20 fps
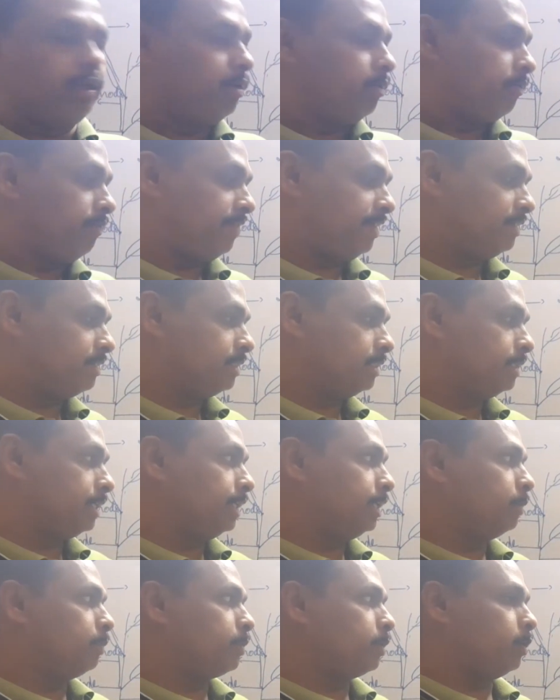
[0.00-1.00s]

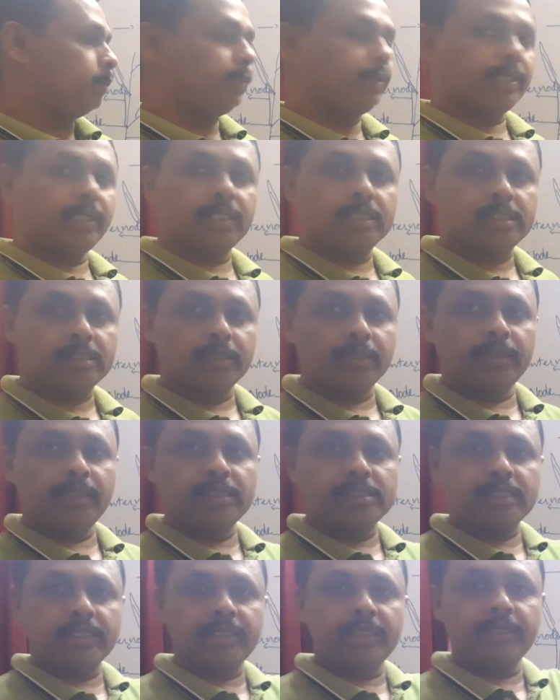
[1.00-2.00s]
vegetative propagation.
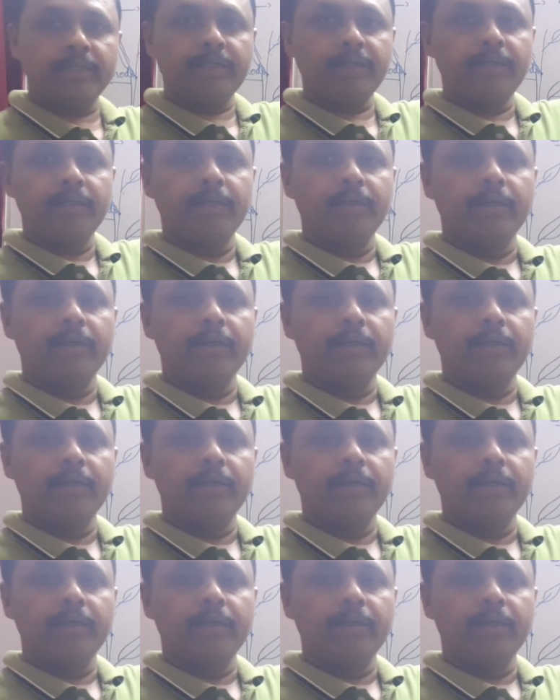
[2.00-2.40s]
These are the